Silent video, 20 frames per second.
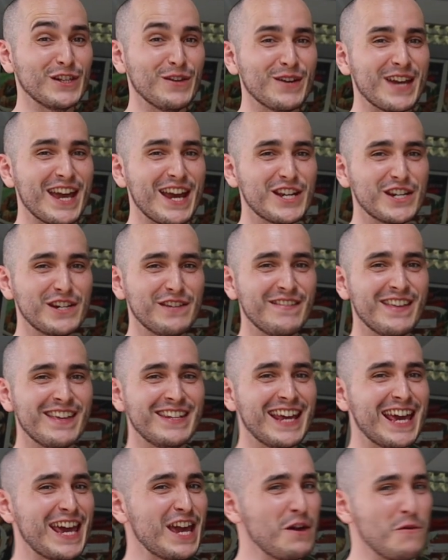location of the
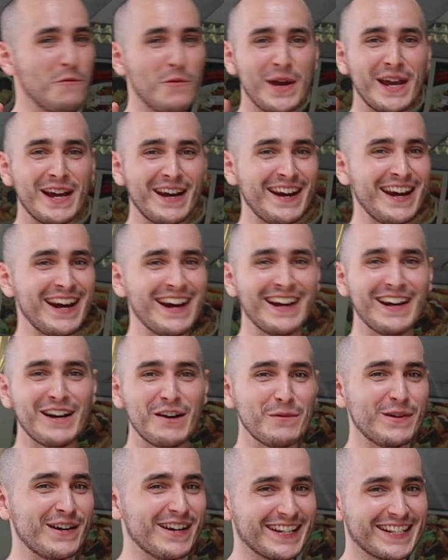day, we are here,
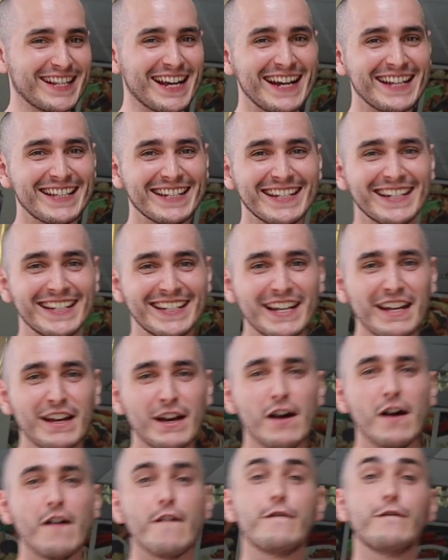we're excited.
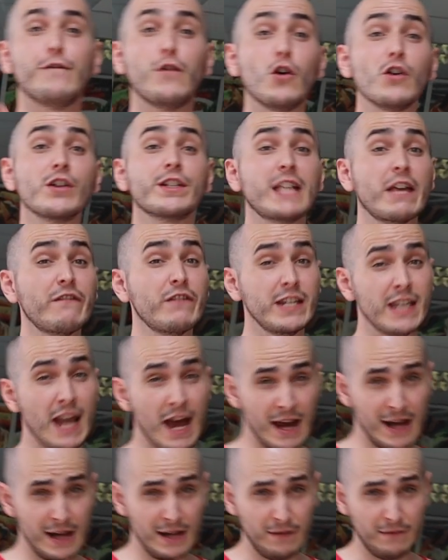
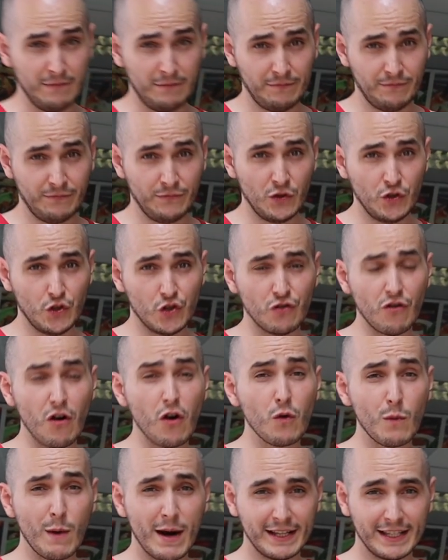479
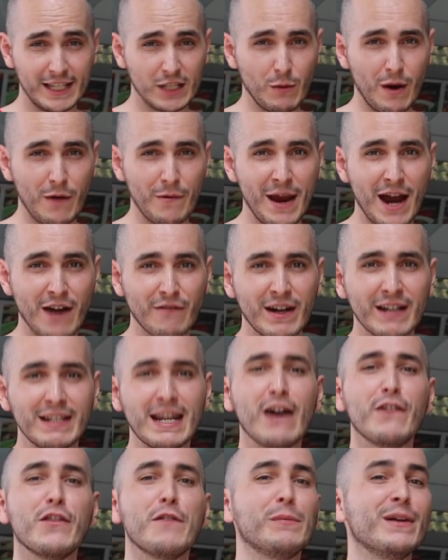Jurong West is where we are right
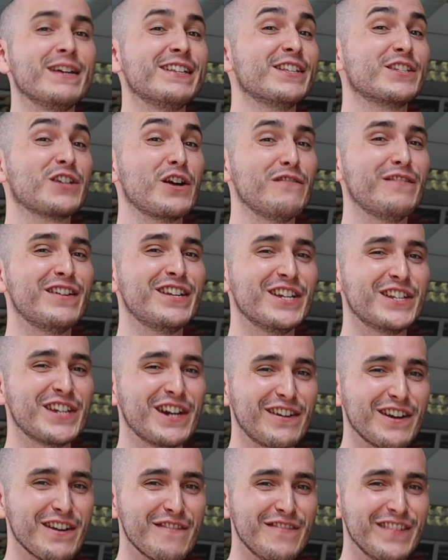now. The place is called
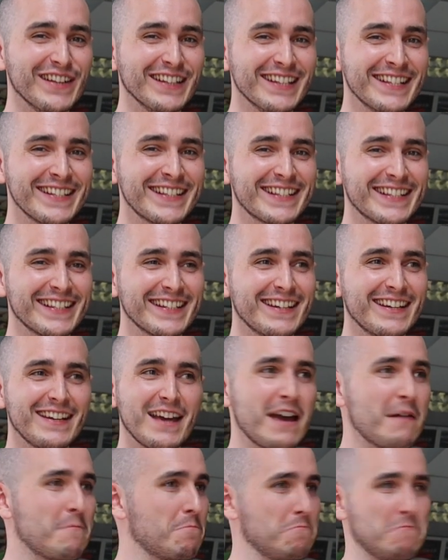Vegetarian Villas.
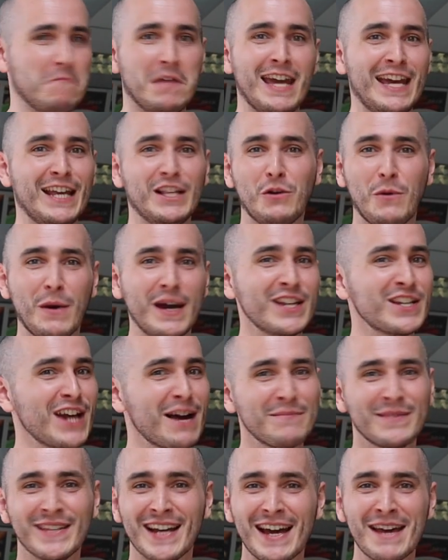It's Kway
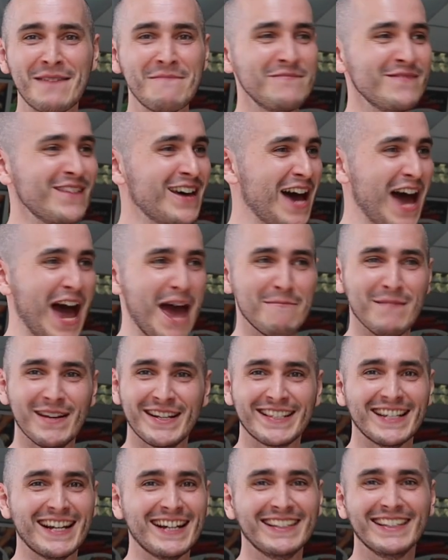Chap time. I'm
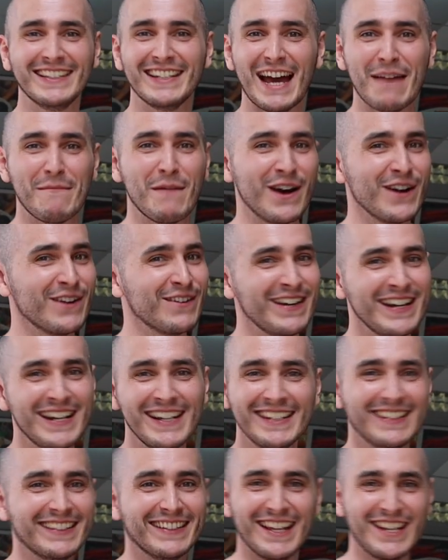excited, I'm hungry.
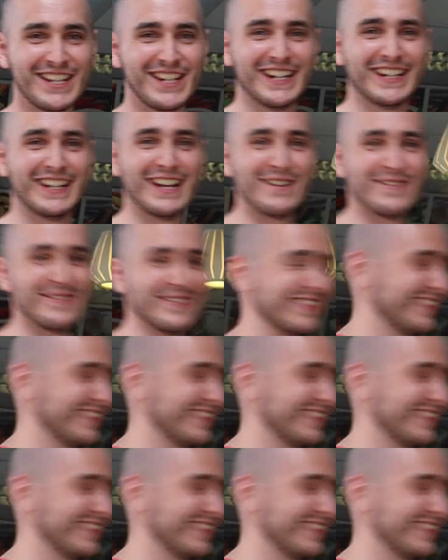Let's check it out.